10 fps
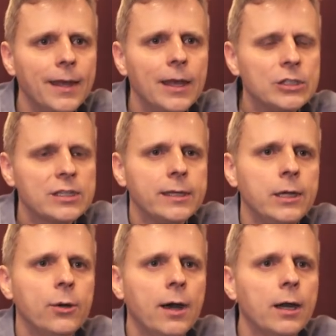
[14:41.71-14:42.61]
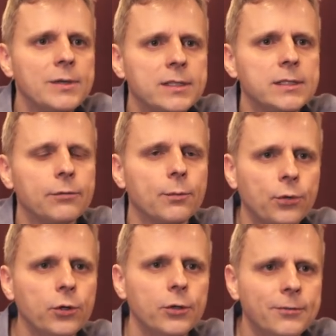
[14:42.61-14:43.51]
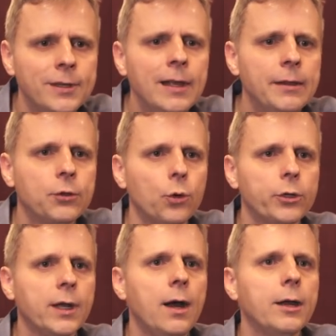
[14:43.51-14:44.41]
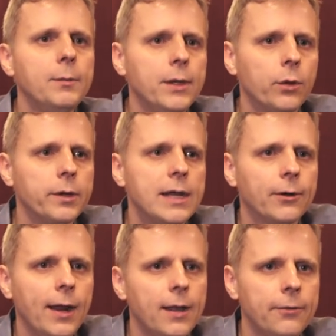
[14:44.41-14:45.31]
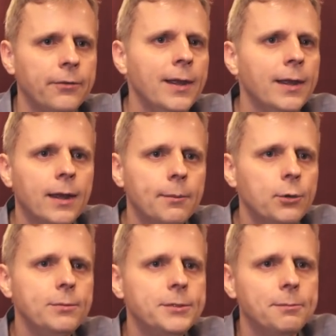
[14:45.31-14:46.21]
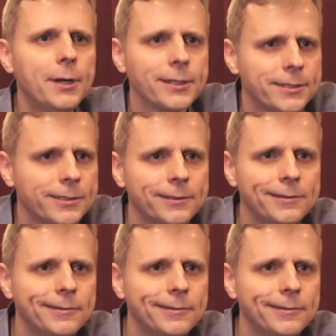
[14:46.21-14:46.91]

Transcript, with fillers: Just like no economist has ever proved that the world economy will never have booms and busts.